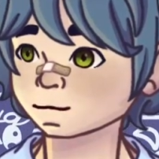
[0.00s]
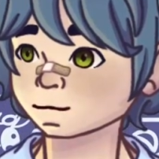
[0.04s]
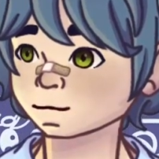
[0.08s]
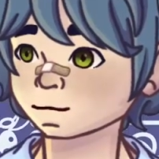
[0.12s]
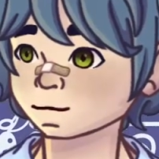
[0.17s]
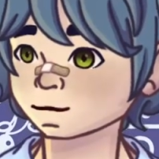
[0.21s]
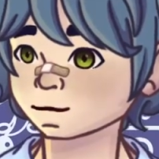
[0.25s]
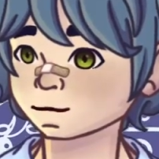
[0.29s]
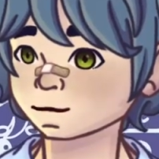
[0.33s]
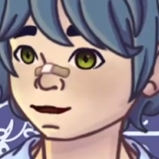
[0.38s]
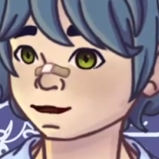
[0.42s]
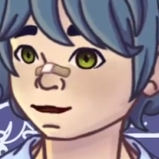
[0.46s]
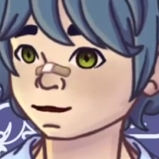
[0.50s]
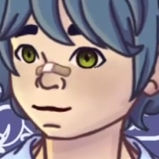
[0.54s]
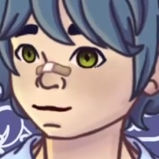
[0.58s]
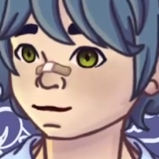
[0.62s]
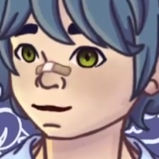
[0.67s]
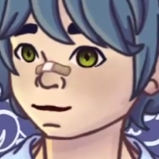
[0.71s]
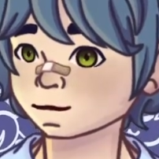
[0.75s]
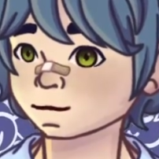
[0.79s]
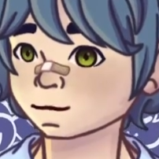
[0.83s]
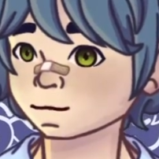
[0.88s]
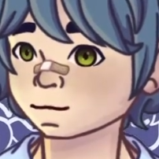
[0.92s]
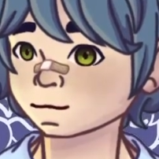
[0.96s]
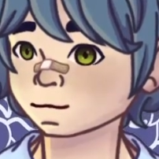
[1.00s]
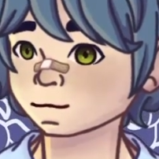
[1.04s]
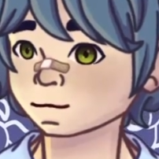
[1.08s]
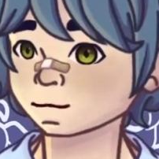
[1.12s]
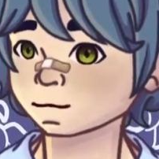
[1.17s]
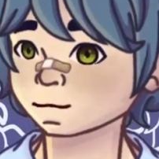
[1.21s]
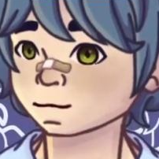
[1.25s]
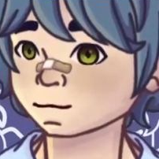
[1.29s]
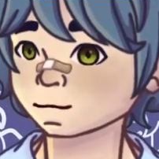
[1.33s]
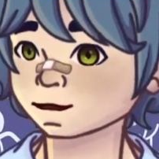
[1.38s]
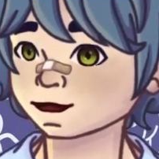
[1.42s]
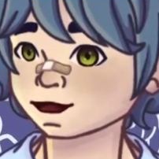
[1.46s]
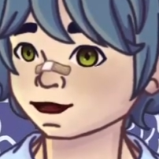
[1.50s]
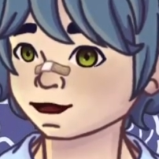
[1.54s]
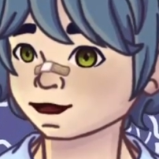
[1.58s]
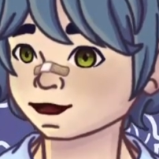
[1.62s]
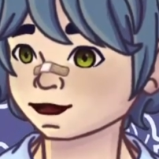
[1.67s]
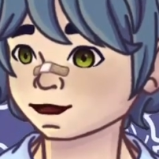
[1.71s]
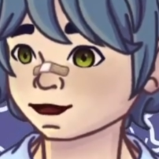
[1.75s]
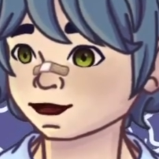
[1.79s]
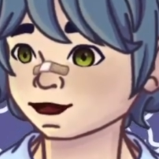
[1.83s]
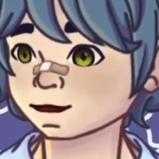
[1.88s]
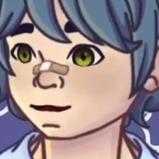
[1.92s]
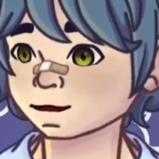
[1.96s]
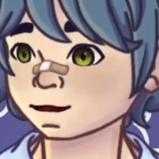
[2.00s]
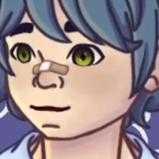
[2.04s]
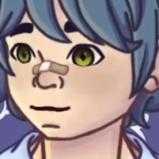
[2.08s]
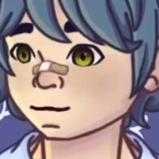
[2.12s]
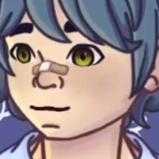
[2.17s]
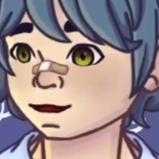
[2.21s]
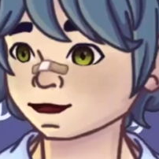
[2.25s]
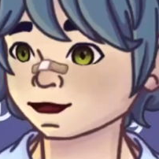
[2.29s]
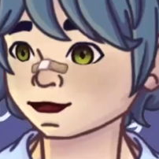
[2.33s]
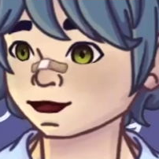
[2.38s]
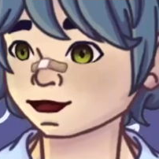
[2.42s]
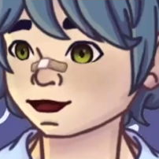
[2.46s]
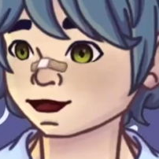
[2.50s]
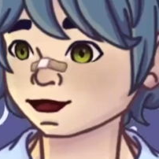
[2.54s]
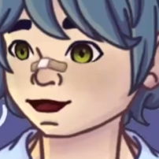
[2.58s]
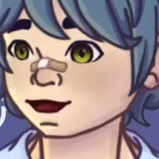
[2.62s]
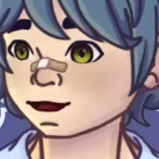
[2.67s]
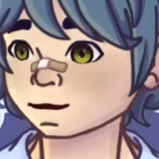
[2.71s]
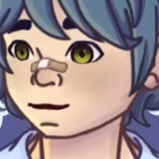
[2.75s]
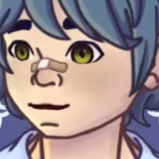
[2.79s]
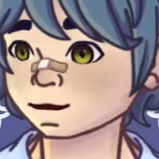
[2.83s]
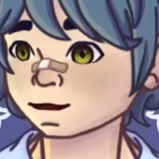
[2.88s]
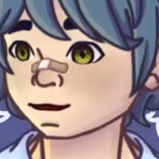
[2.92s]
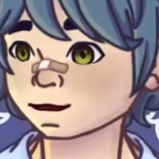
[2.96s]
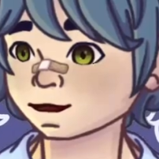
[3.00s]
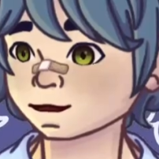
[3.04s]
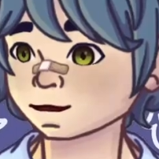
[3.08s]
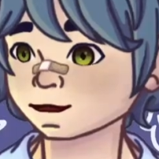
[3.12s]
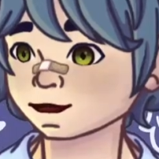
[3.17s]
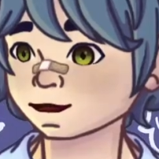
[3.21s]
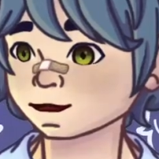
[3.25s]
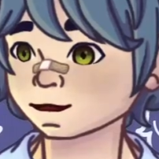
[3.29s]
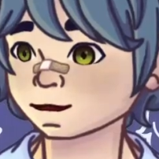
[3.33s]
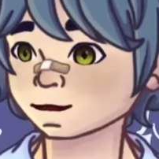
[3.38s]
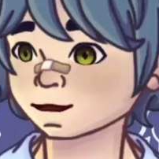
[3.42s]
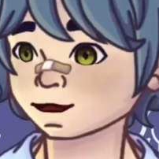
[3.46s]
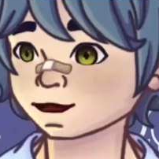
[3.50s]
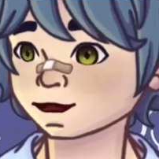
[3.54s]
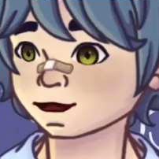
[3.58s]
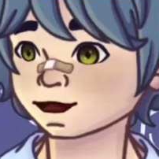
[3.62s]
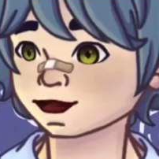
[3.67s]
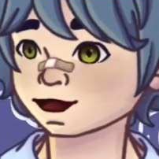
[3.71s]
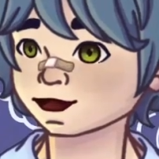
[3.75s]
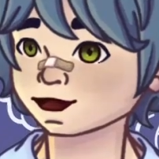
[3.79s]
Welcome to my channel. If you read the title or saw the thumbnail,